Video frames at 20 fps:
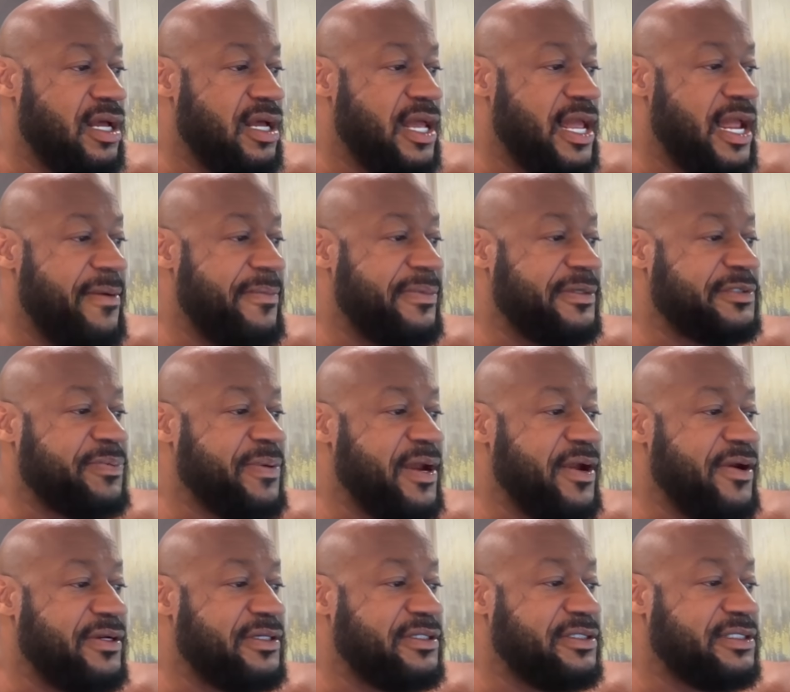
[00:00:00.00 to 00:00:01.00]
Amber's
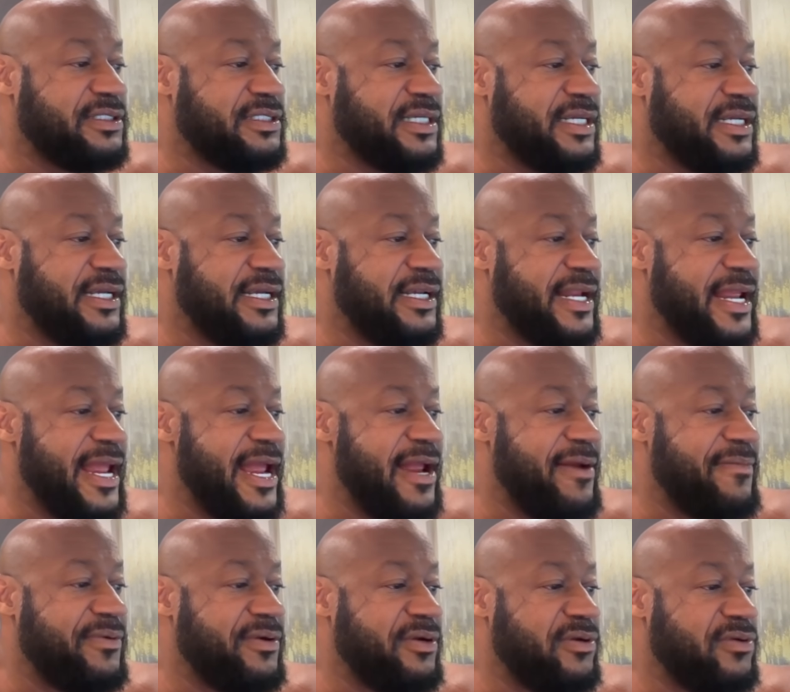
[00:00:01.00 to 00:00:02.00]
parents said
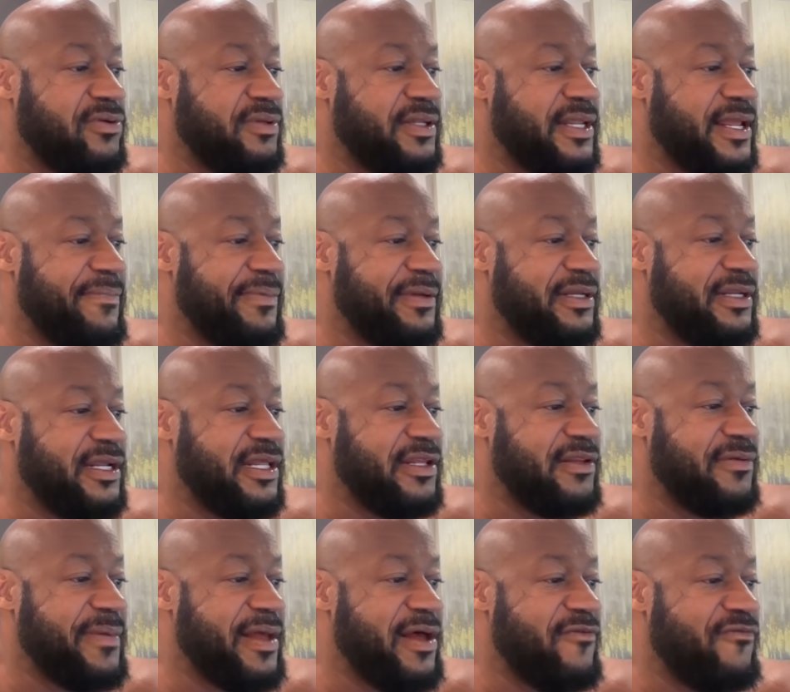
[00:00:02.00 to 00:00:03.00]
Amber and Cooley had been
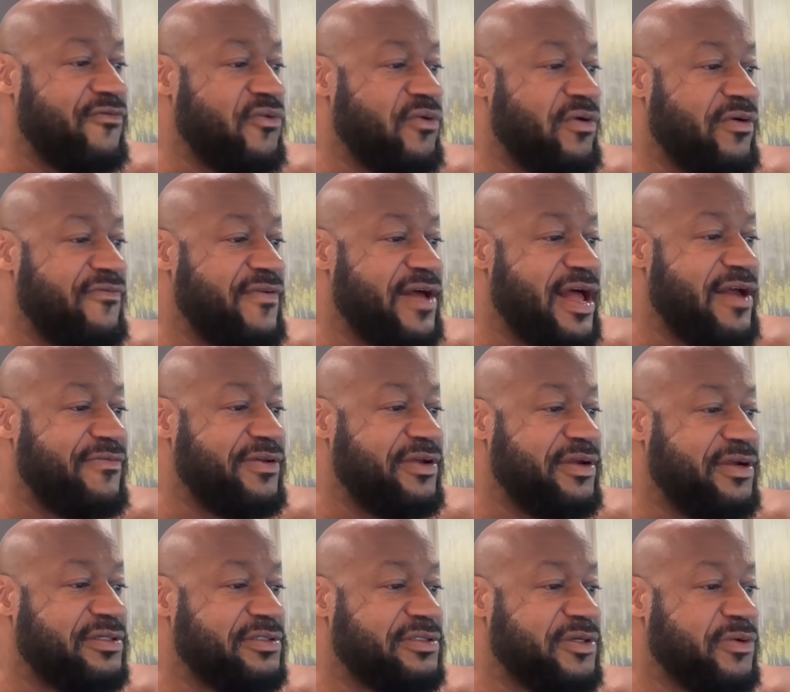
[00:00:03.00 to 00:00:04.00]
together about 4 or 5
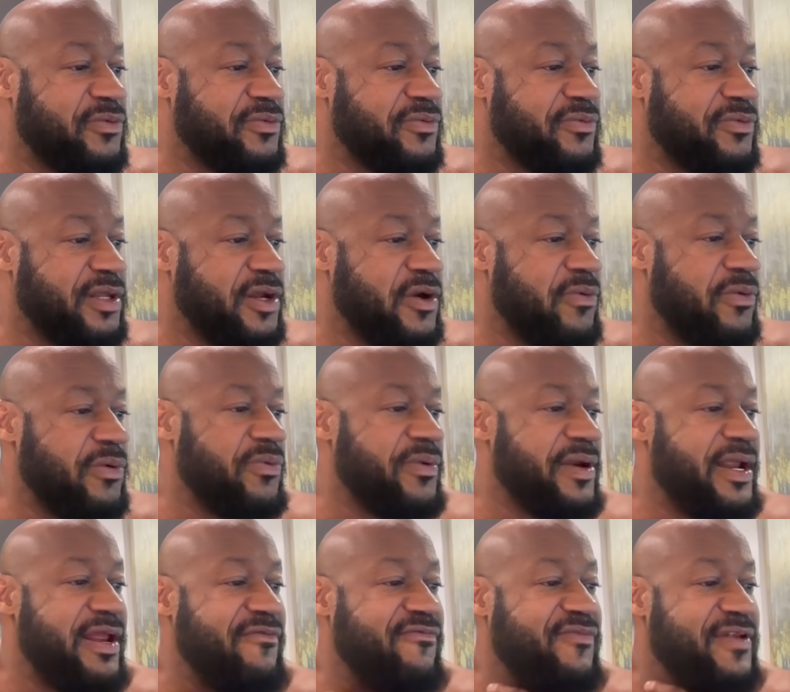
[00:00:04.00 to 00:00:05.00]
years. There were
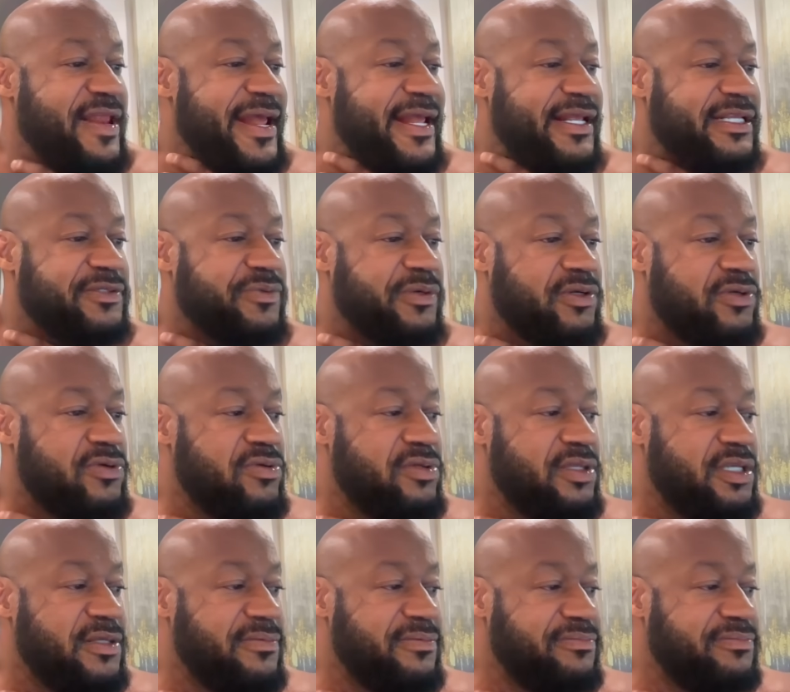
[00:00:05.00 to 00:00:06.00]
red flags with
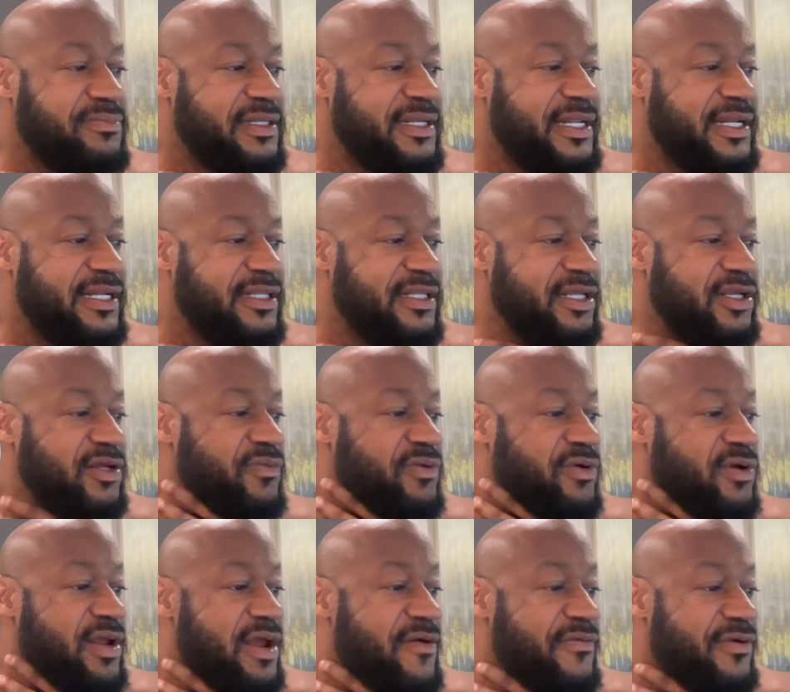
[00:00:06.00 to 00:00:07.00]
Cooley, but they didn't think it
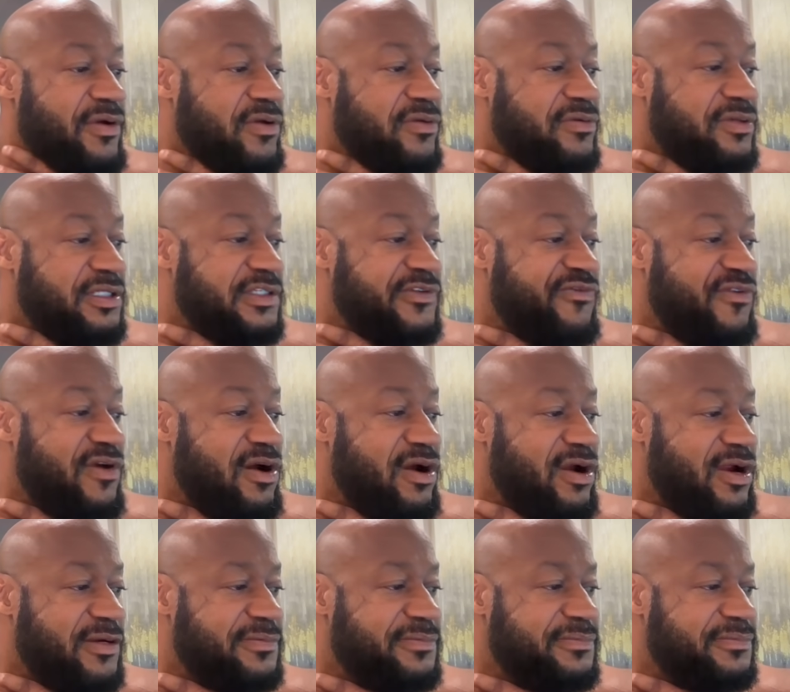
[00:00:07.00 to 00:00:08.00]
would ever go this
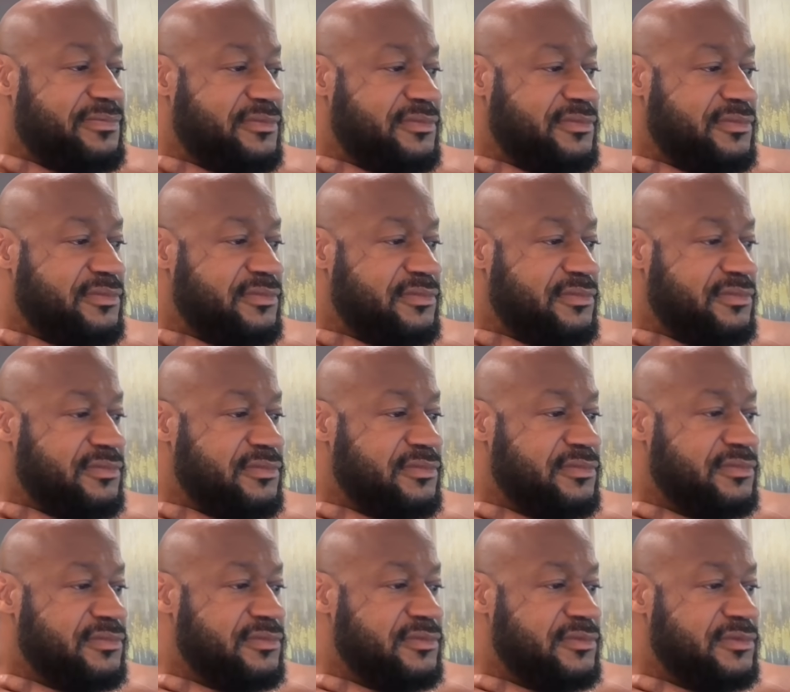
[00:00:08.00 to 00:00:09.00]
far.
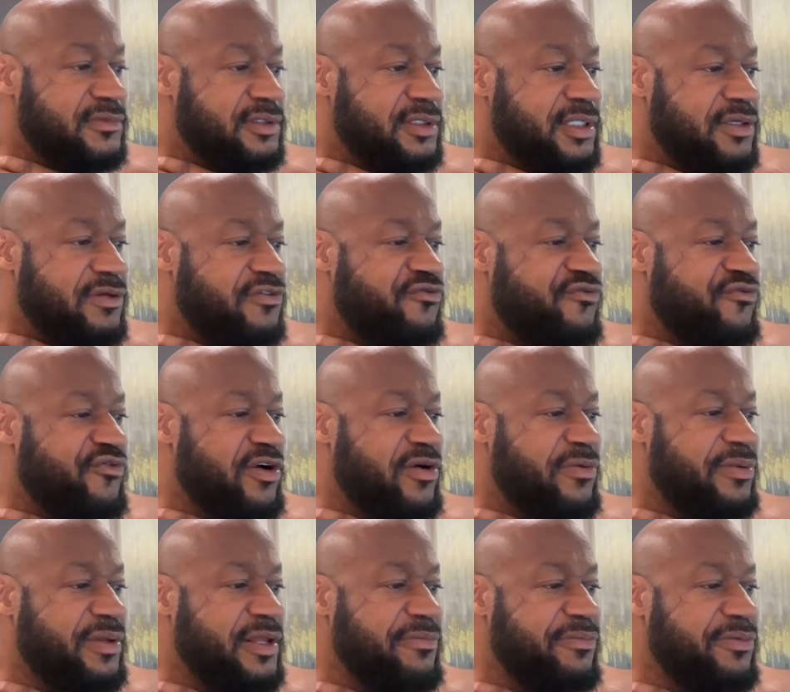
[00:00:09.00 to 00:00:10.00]
He was
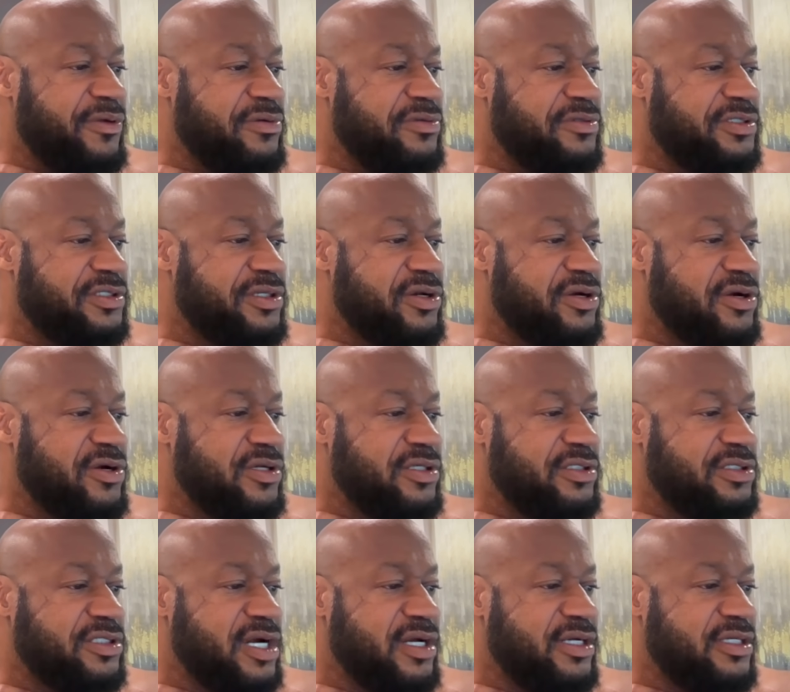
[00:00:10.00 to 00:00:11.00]
verbally abusing her
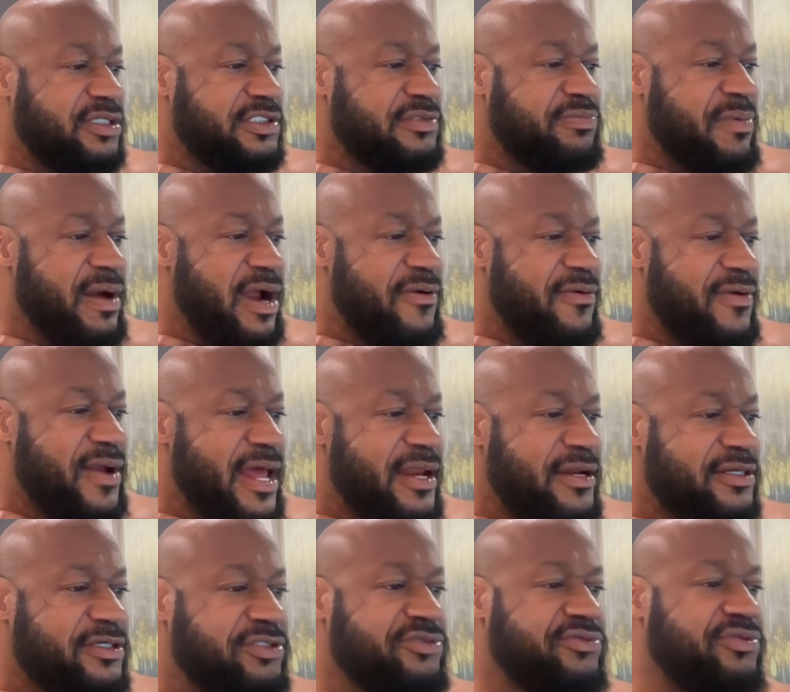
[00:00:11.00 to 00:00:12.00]
and starting to spiral
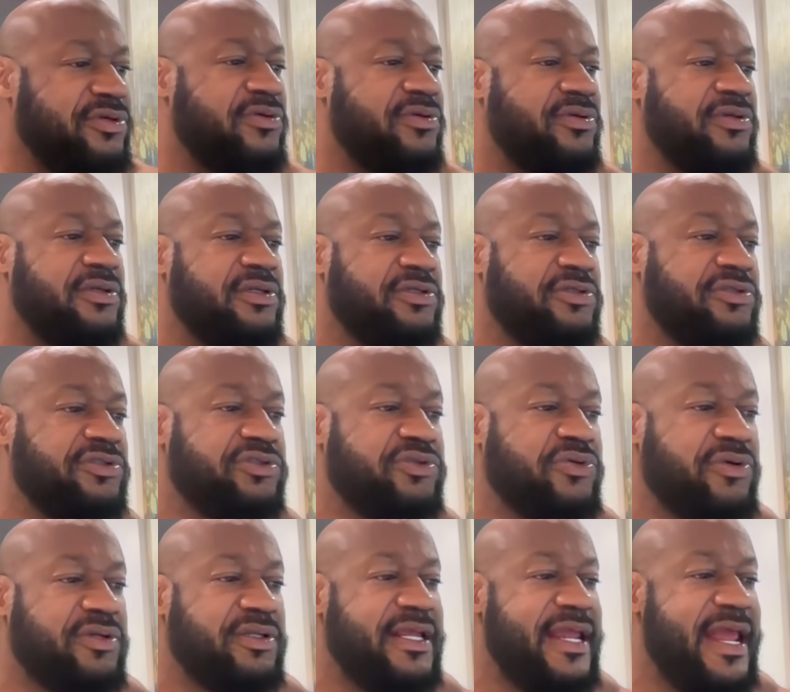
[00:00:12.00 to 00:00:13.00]
out of control a little
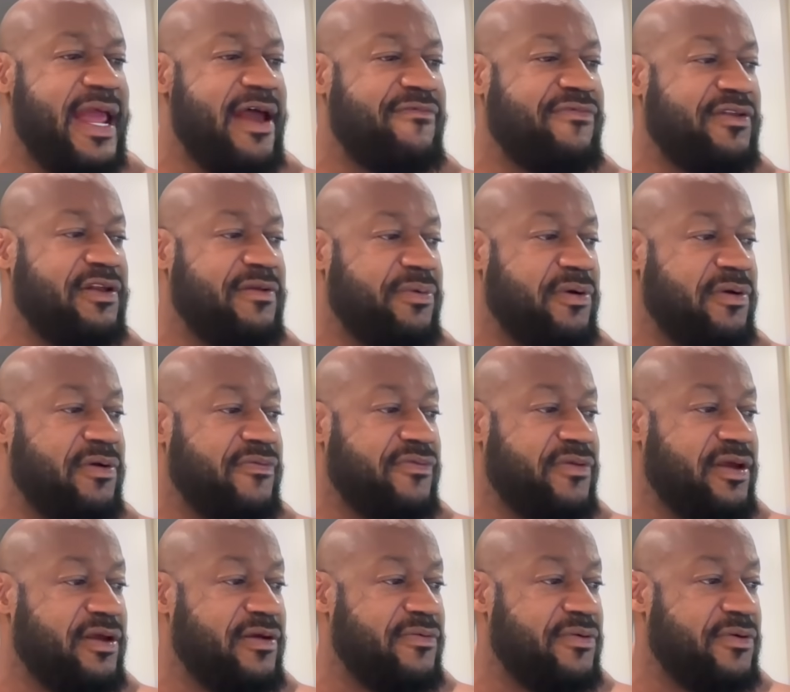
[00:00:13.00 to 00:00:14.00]
shortly after the birth
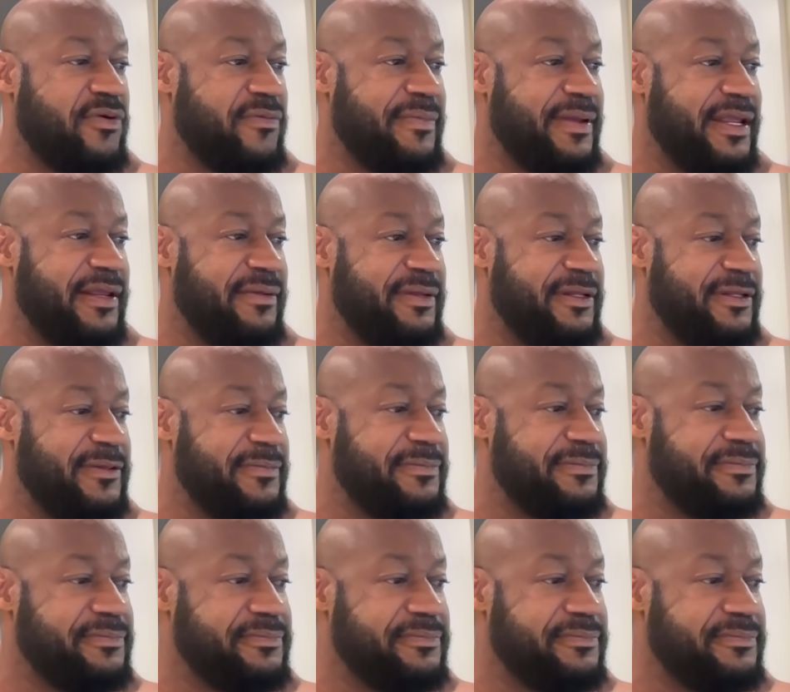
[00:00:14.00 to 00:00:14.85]
of her baby.